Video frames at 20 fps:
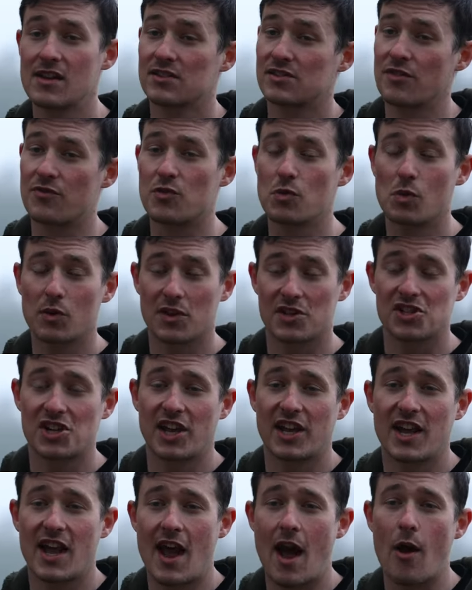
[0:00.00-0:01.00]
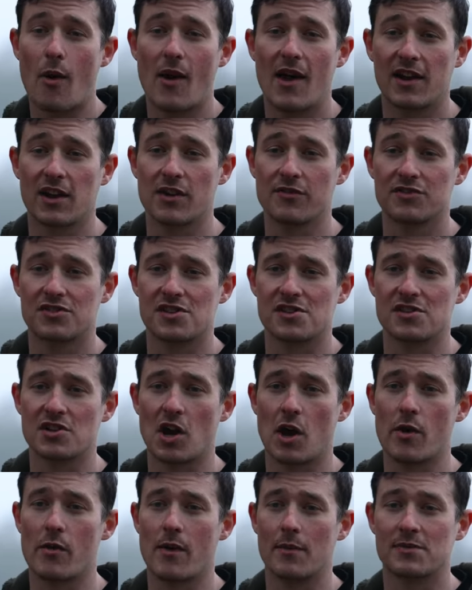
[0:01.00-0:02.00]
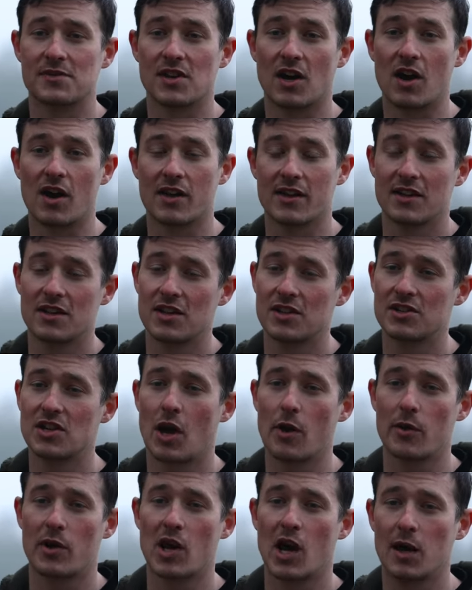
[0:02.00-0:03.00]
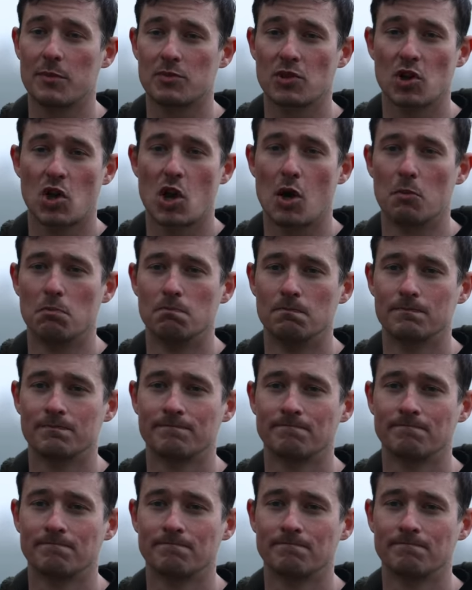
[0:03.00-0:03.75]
So if you want to check it out, head over to the Daiwa website, daiwacarp.com.